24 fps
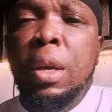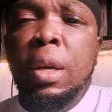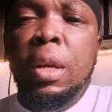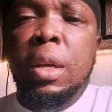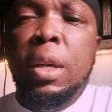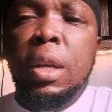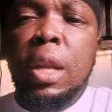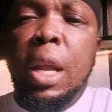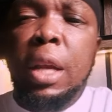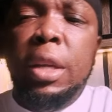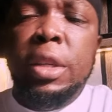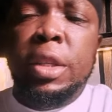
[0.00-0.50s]

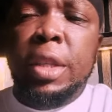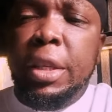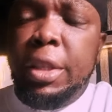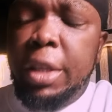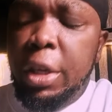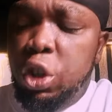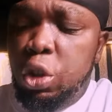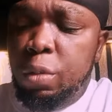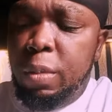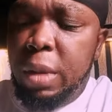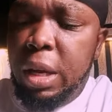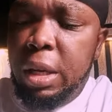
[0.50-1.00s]
Ladies and
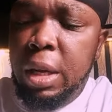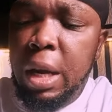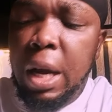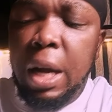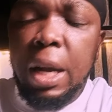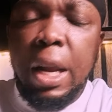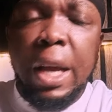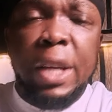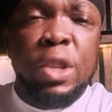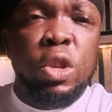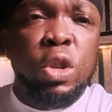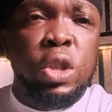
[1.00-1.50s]
gentlemen,
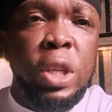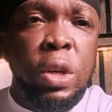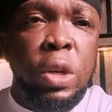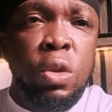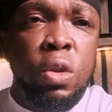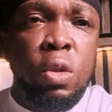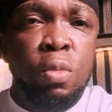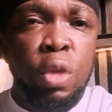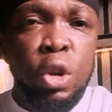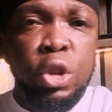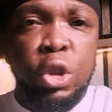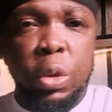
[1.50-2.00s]
I'd like to say
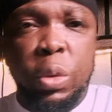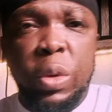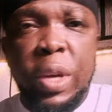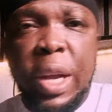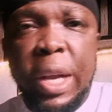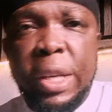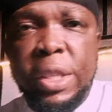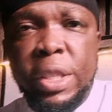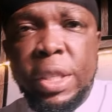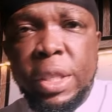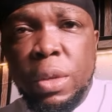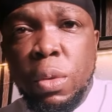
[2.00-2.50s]
good morning to you
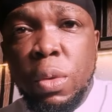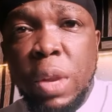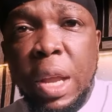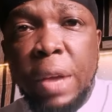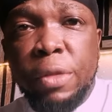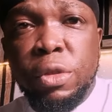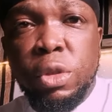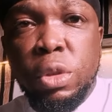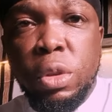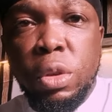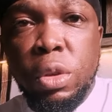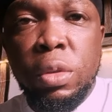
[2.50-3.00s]
guys. Good
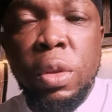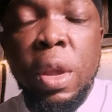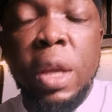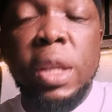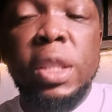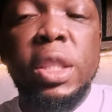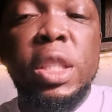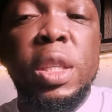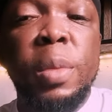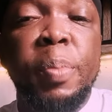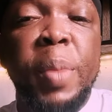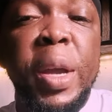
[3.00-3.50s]
afternoon,
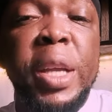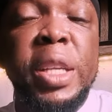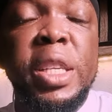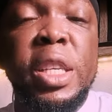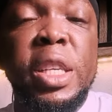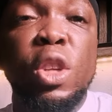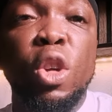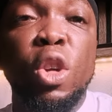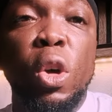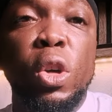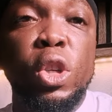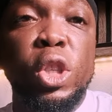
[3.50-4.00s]

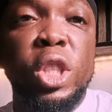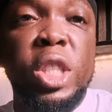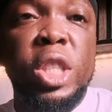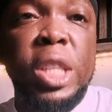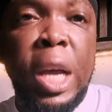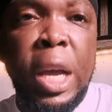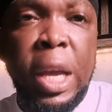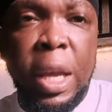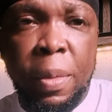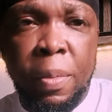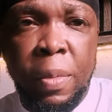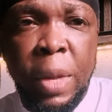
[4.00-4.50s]
depending on the
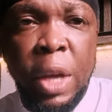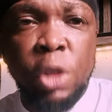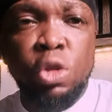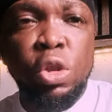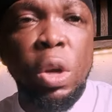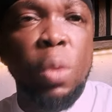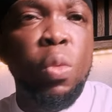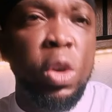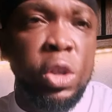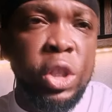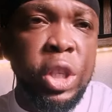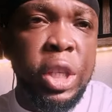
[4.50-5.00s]
time that
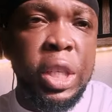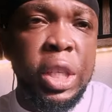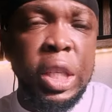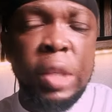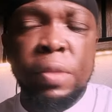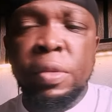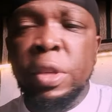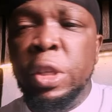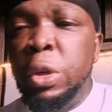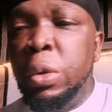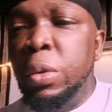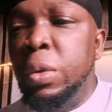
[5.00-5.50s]
you're watching this
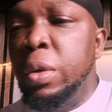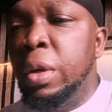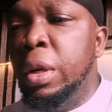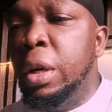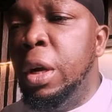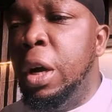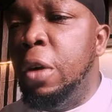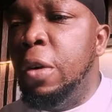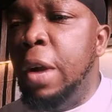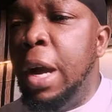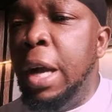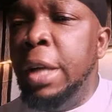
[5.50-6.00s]
video.
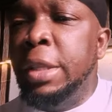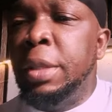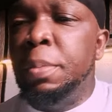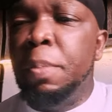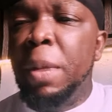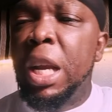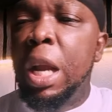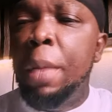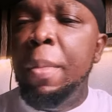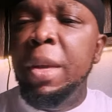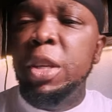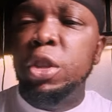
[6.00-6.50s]
All right, my
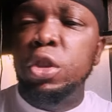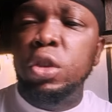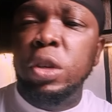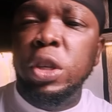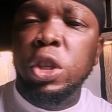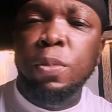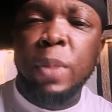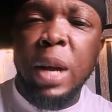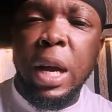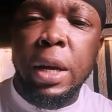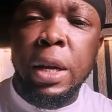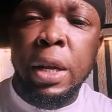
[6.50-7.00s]
name is
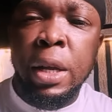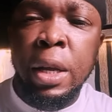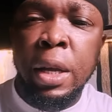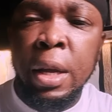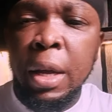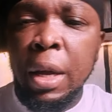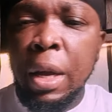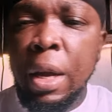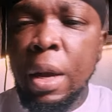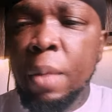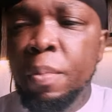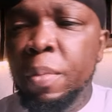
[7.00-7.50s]
Chris Barry.
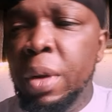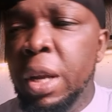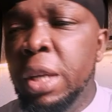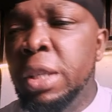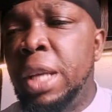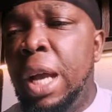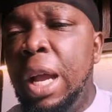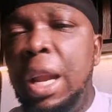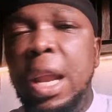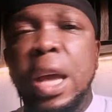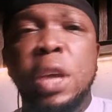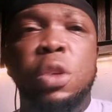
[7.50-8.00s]

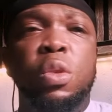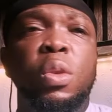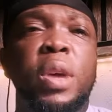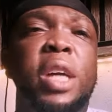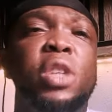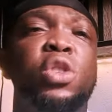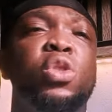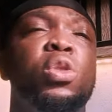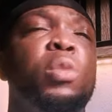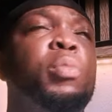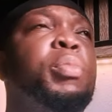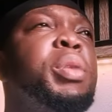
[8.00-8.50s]
Please, I'd like you
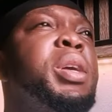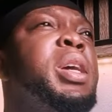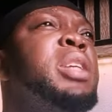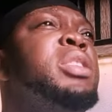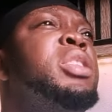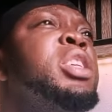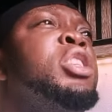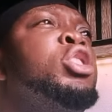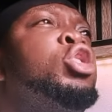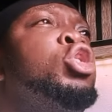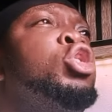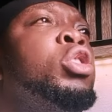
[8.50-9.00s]
guys to pay
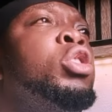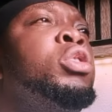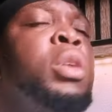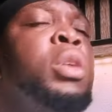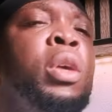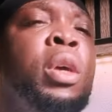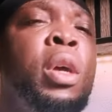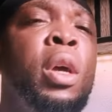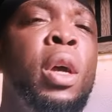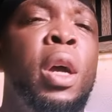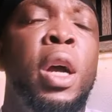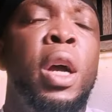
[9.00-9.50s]
attention
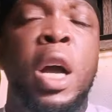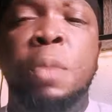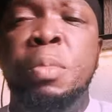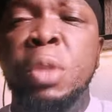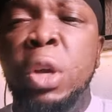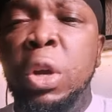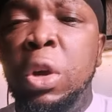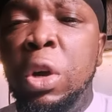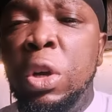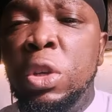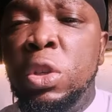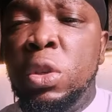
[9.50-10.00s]
uh,
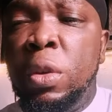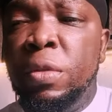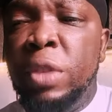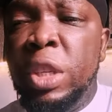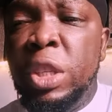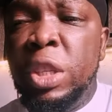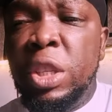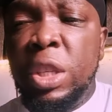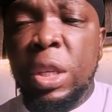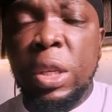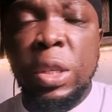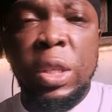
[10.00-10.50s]
because of the
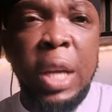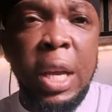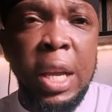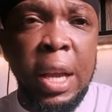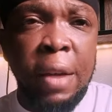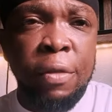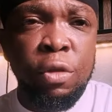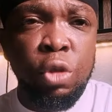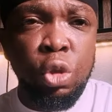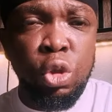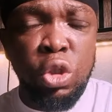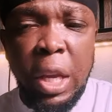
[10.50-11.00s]
things I
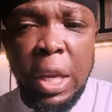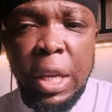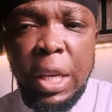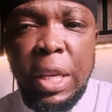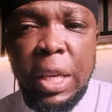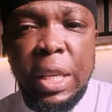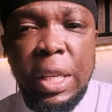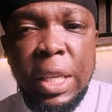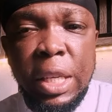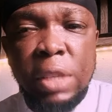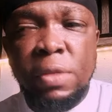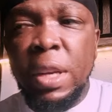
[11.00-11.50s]
have to say
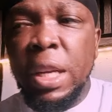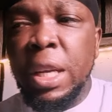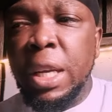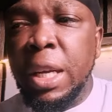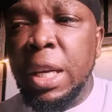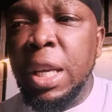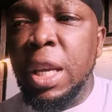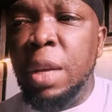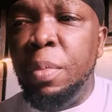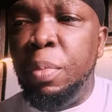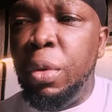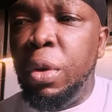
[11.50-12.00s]
in this very
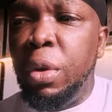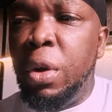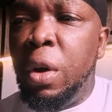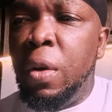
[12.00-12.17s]
clip.